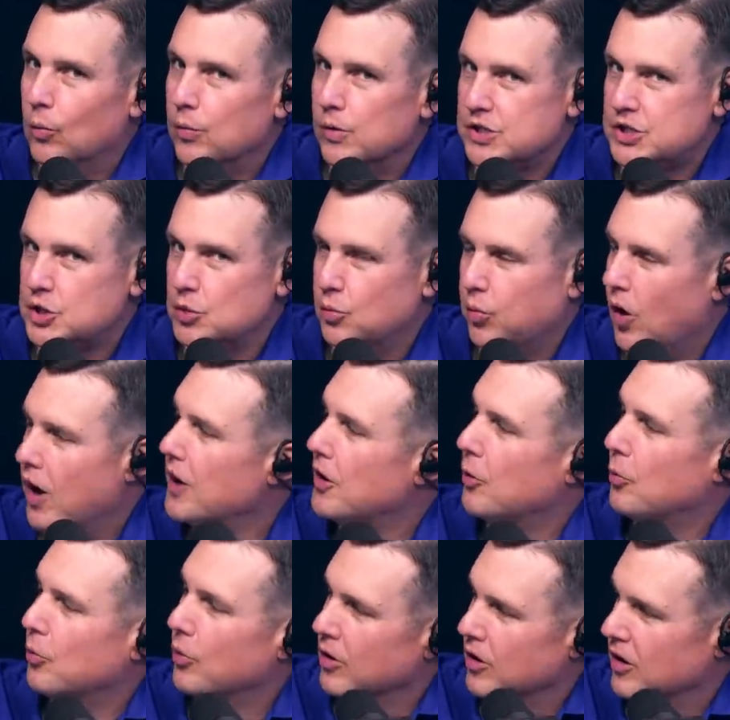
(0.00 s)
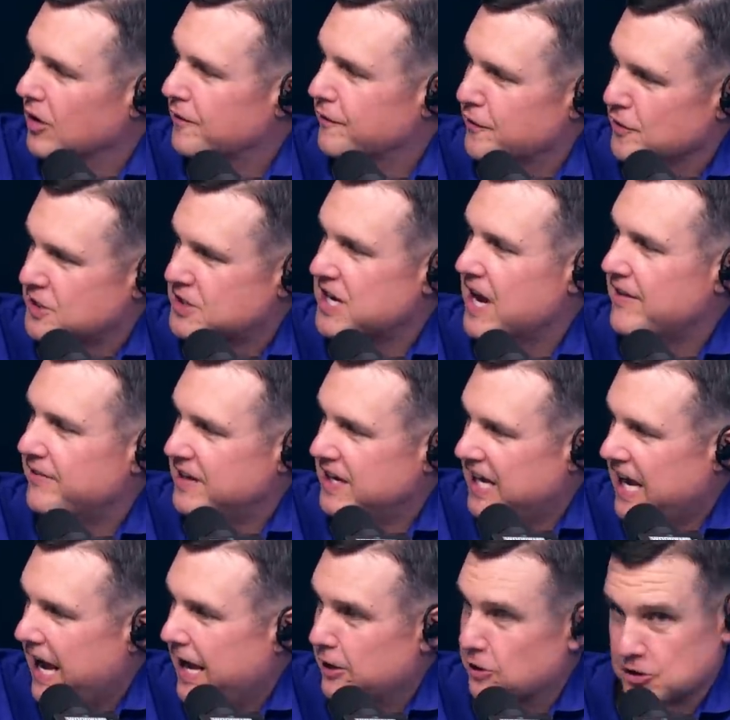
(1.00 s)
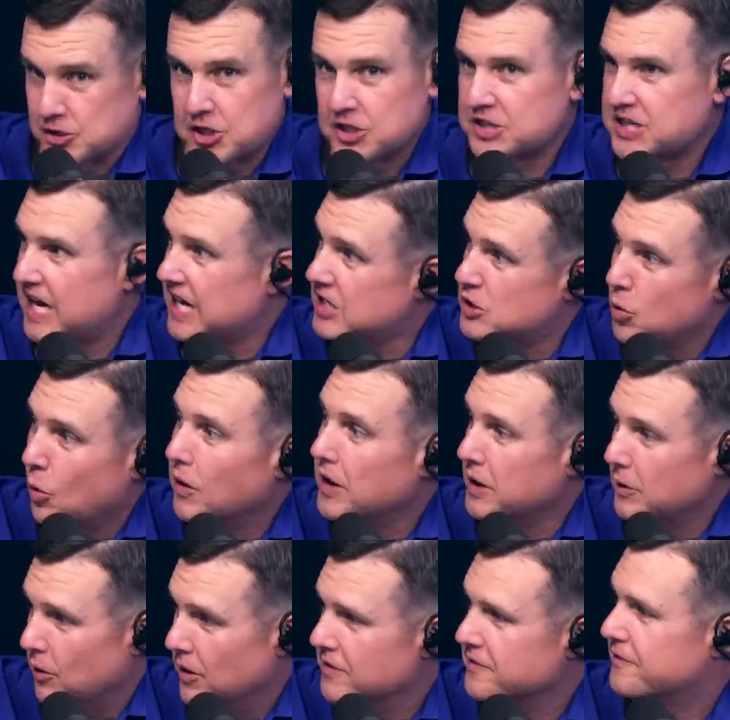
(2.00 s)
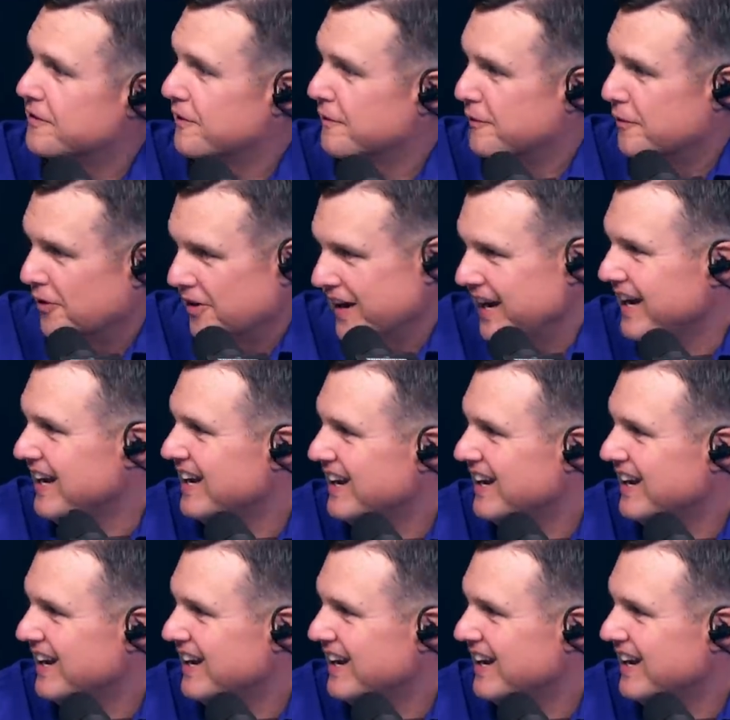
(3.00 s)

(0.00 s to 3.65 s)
would you want to work for 78 or just take 21 for free?